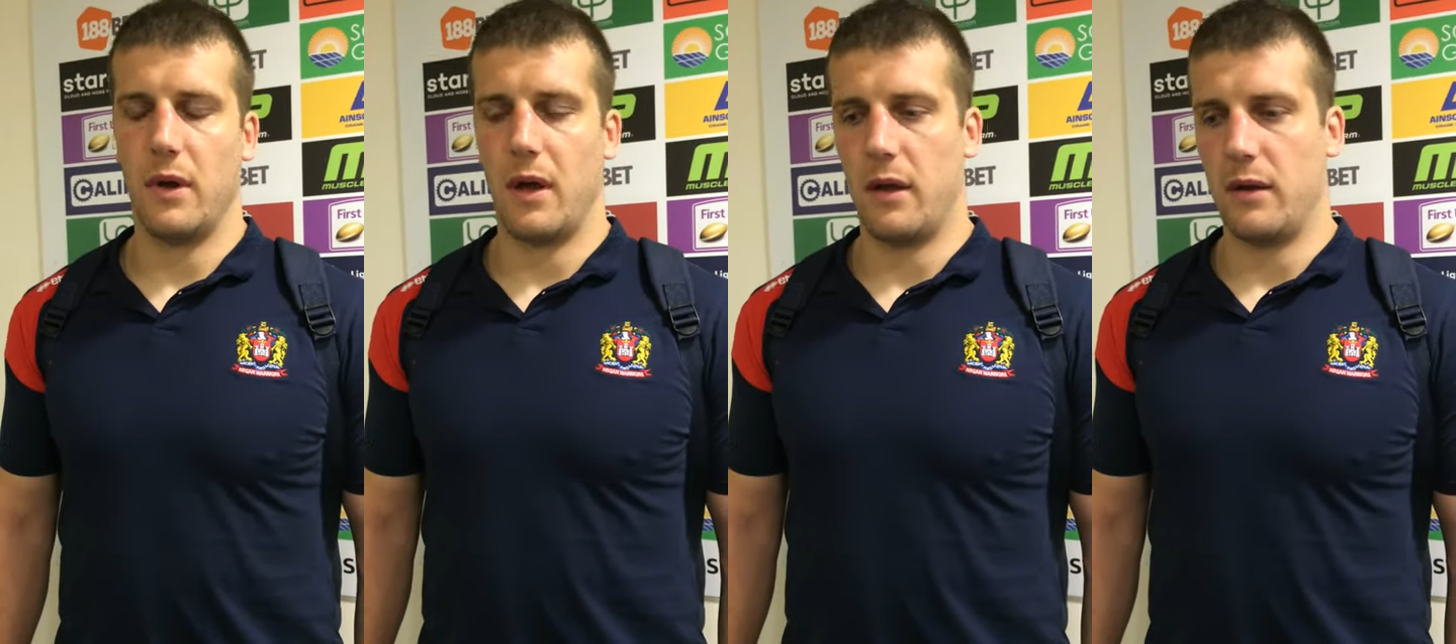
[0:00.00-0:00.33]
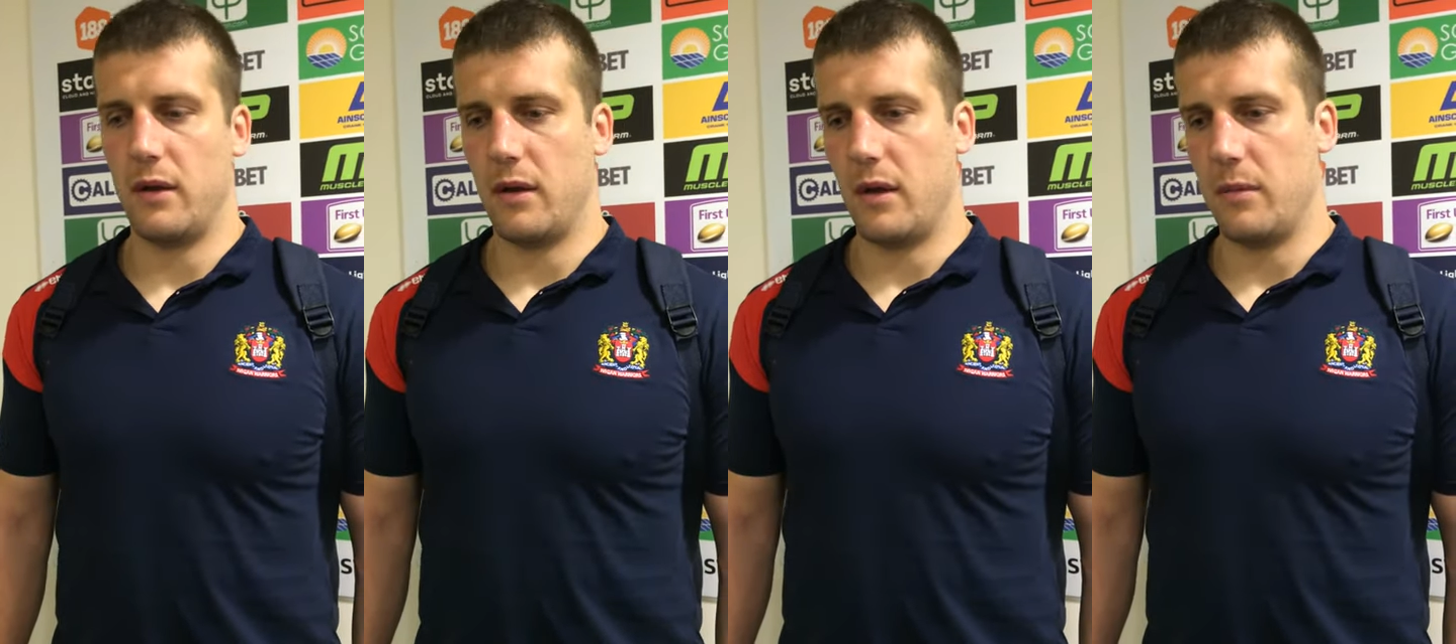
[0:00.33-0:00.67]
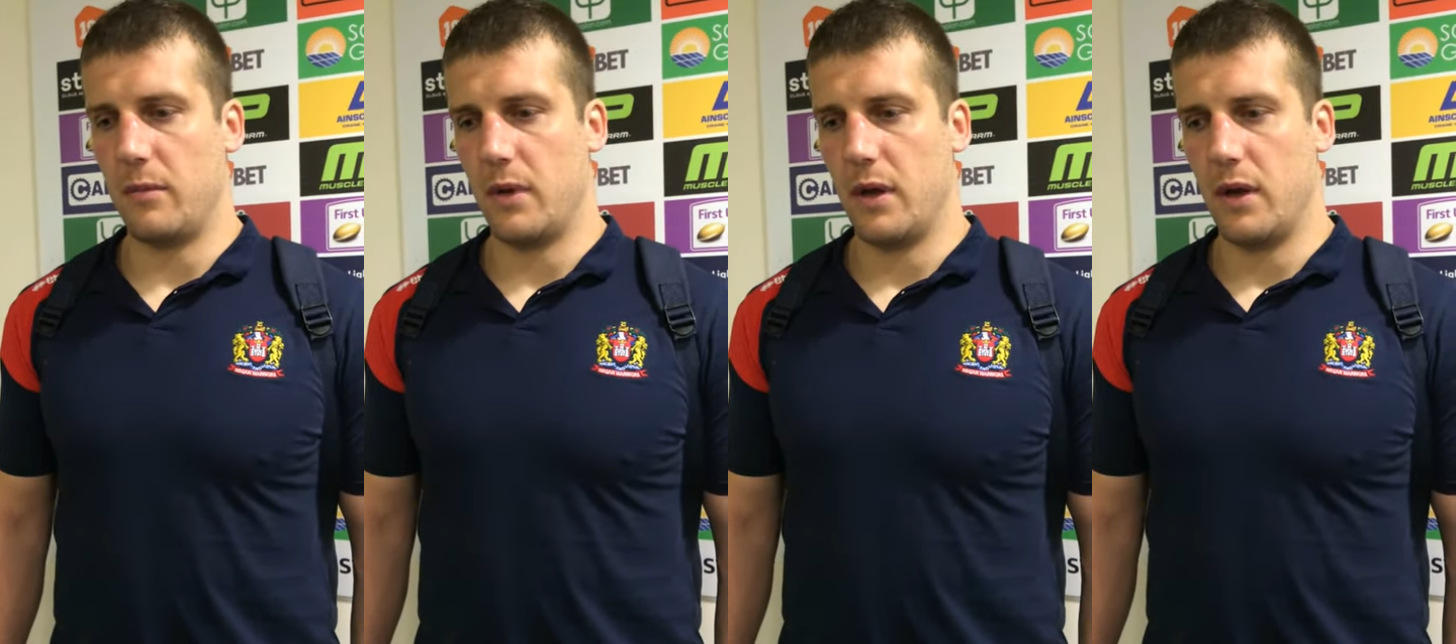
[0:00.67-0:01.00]
And
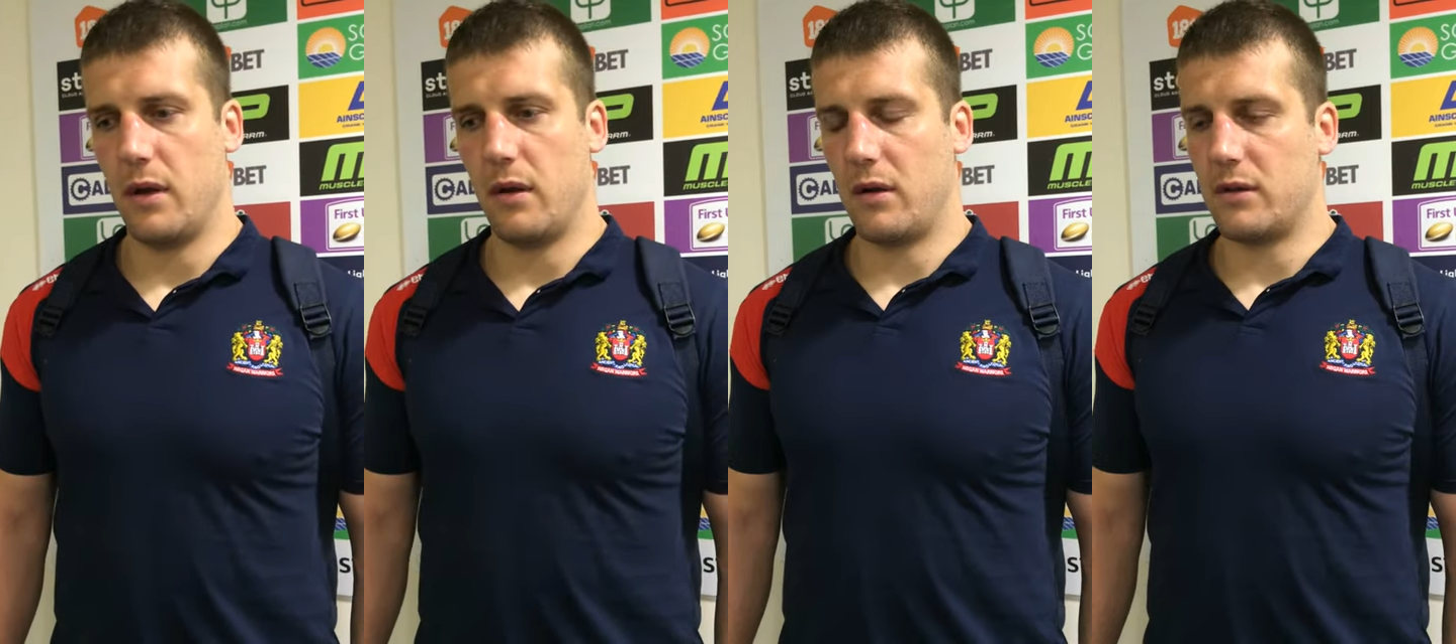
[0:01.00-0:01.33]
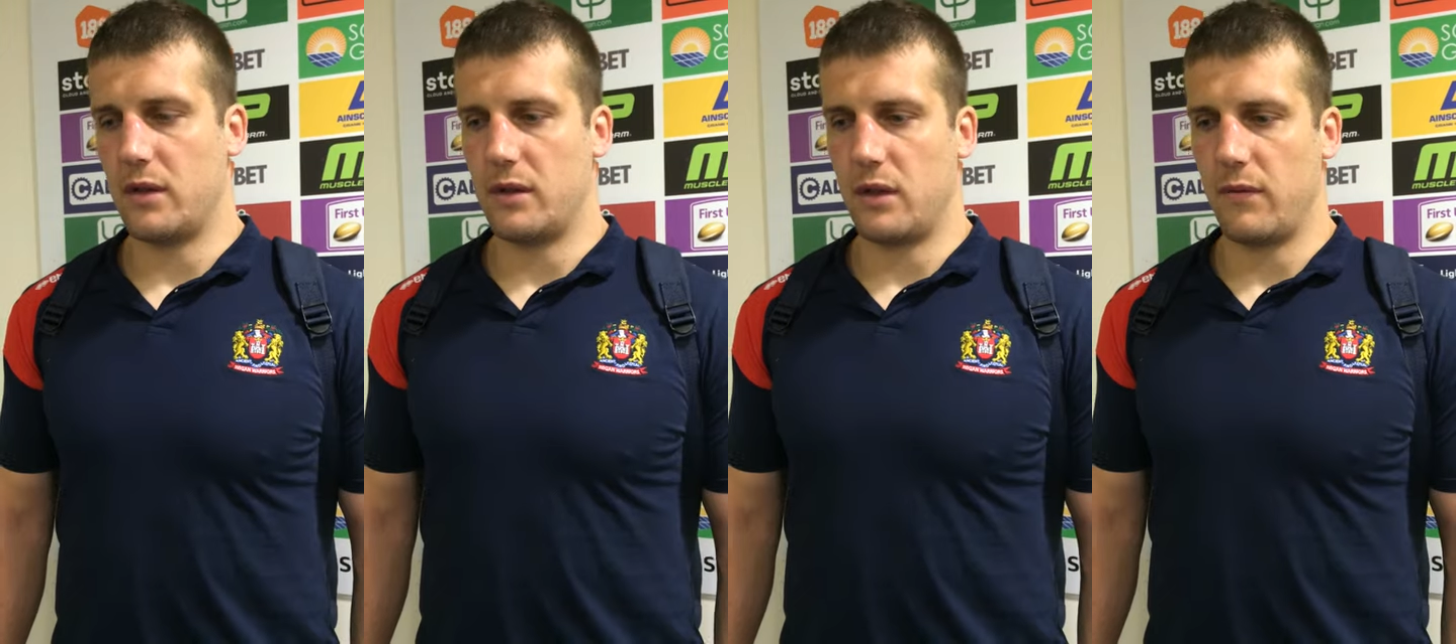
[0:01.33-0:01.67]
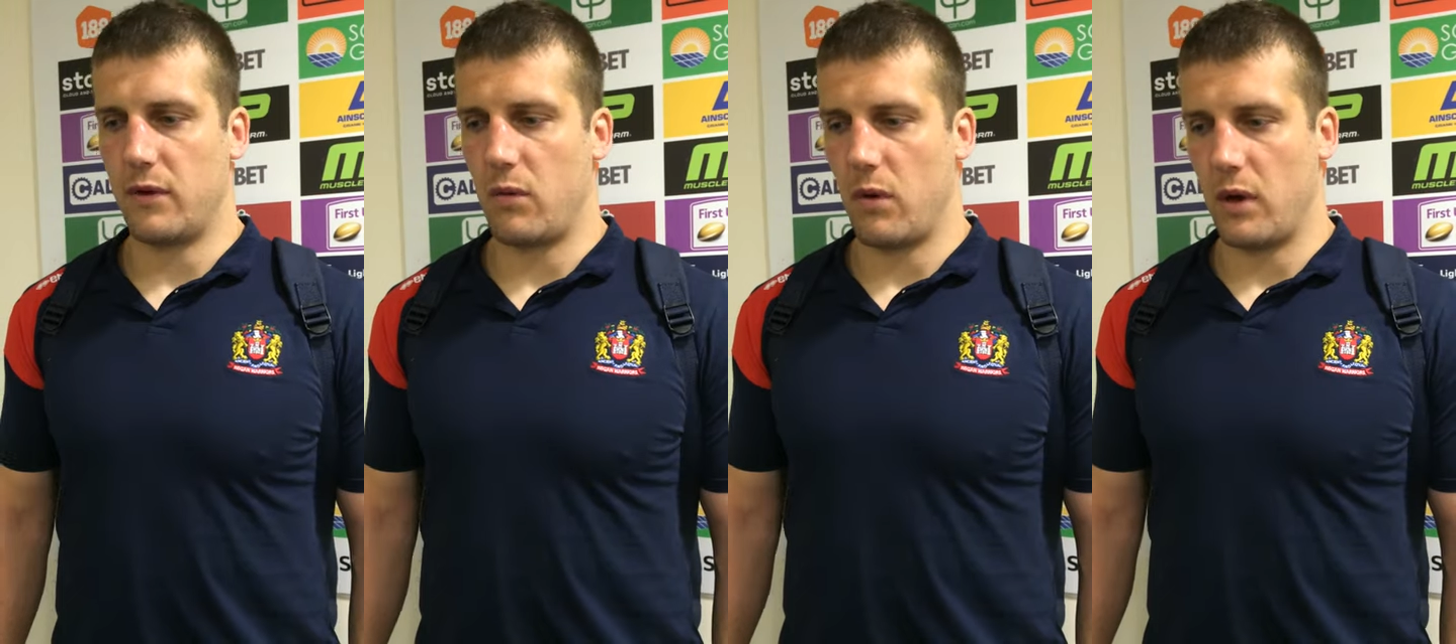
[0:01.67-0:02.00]
like I said, to
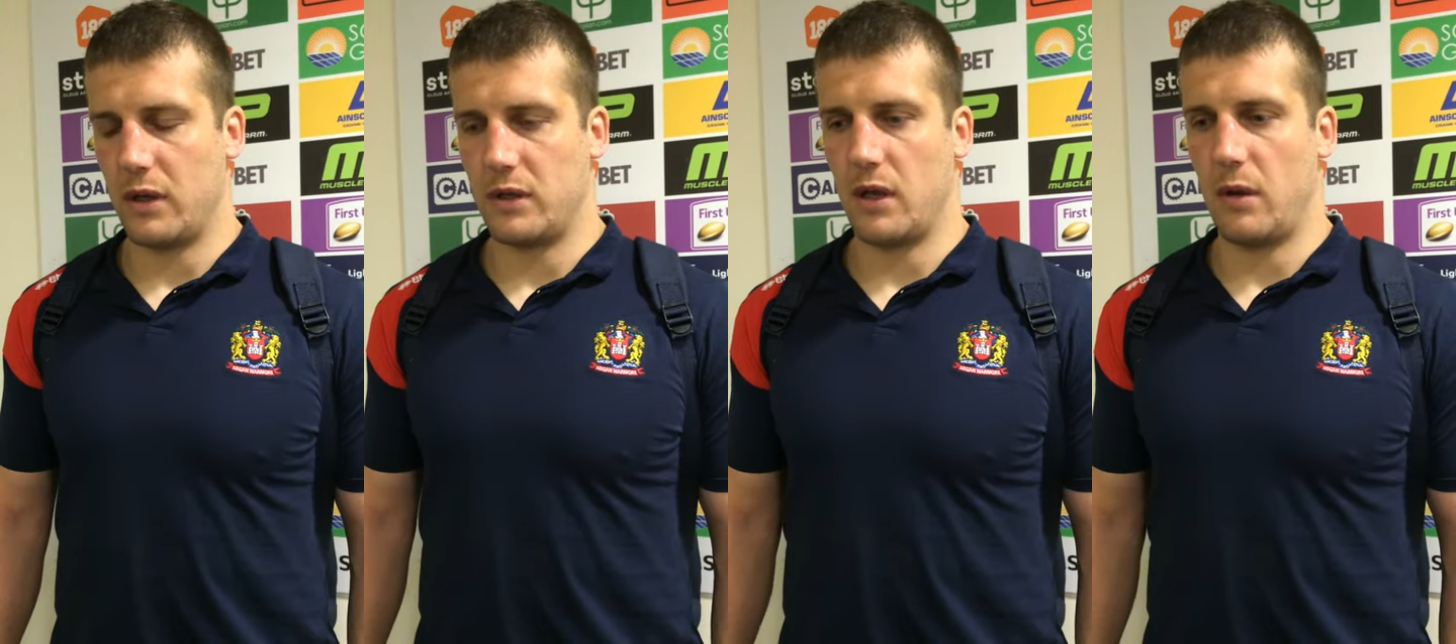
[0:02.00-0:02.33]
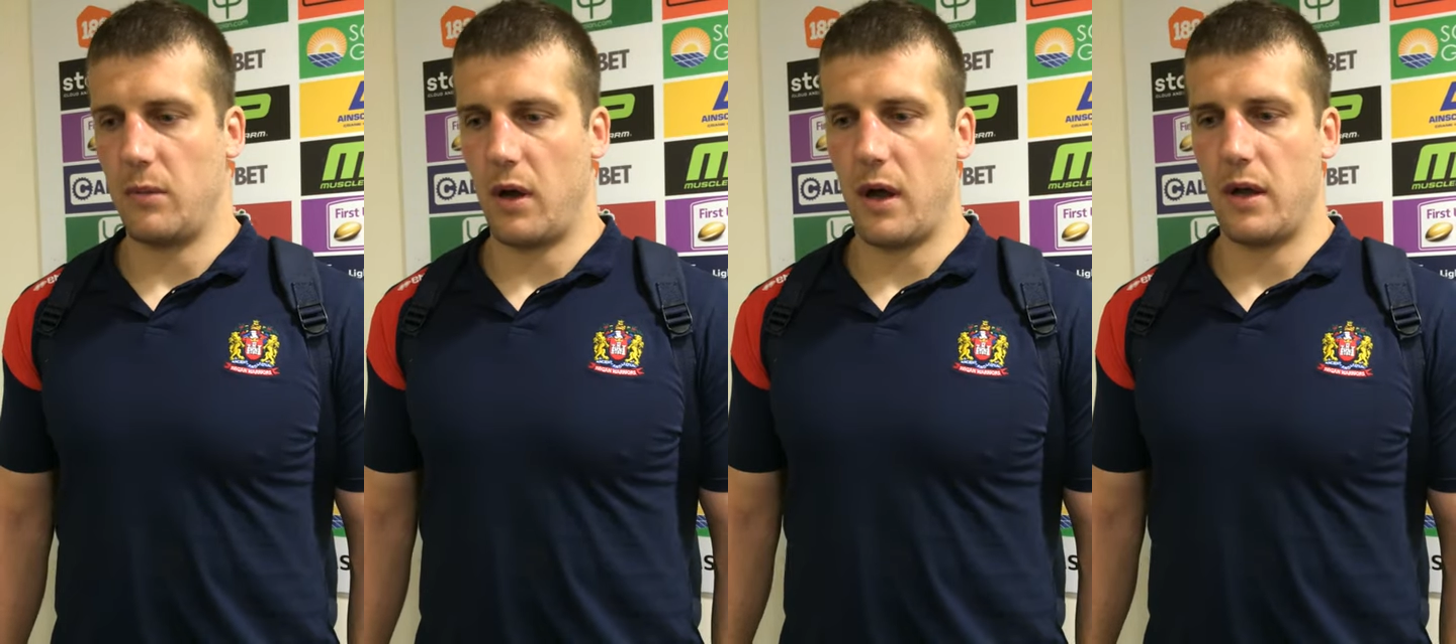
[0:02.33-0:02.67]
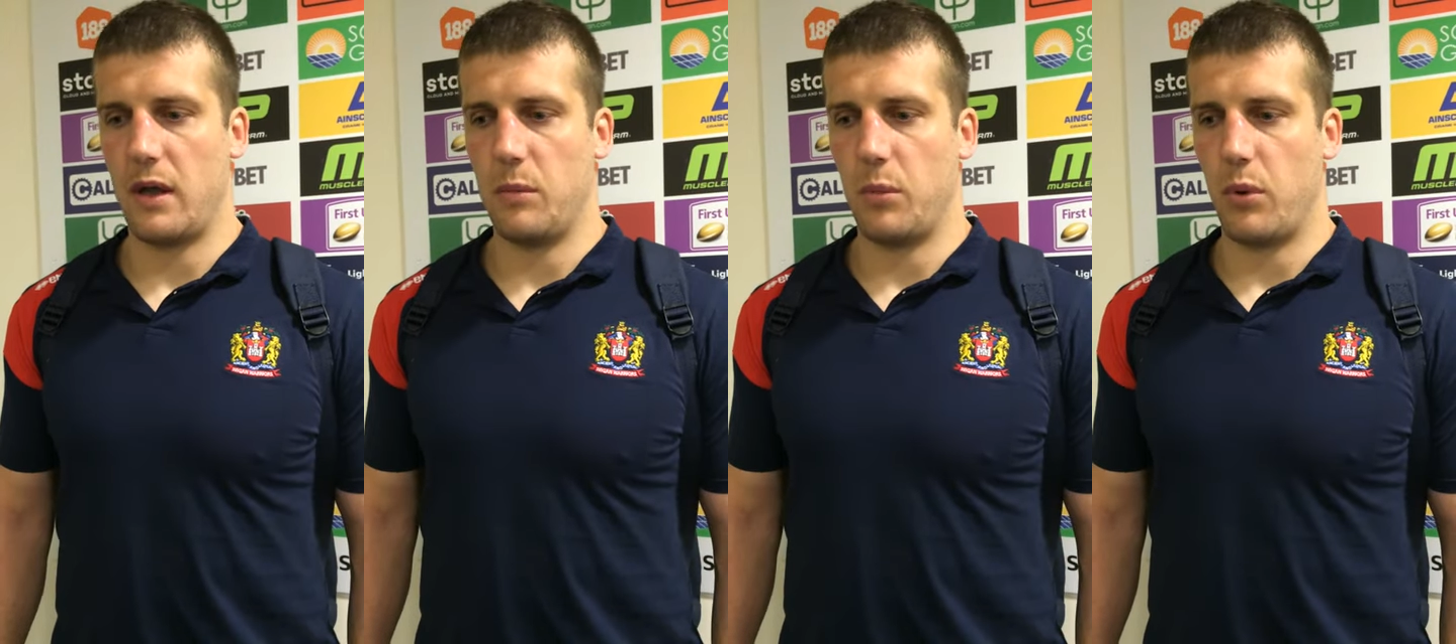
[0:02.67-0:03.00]
give a quality team
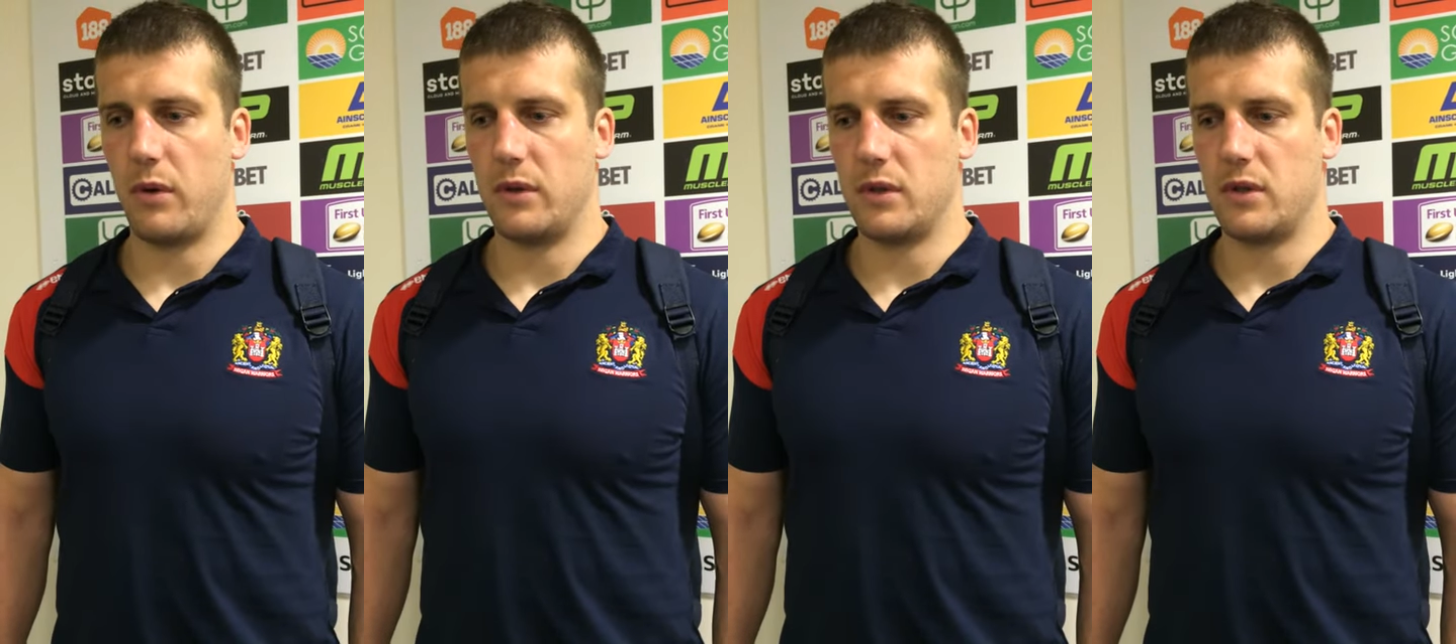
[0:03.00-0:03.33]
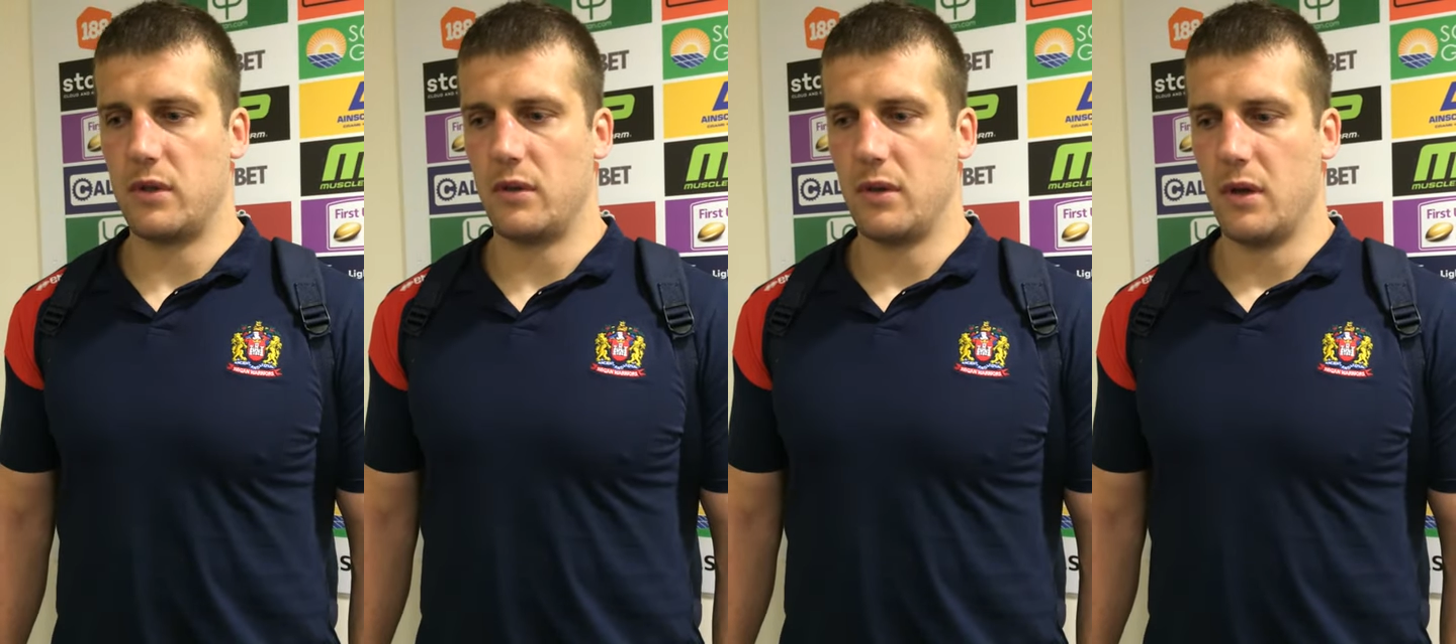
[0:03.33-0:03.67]
like 18 points,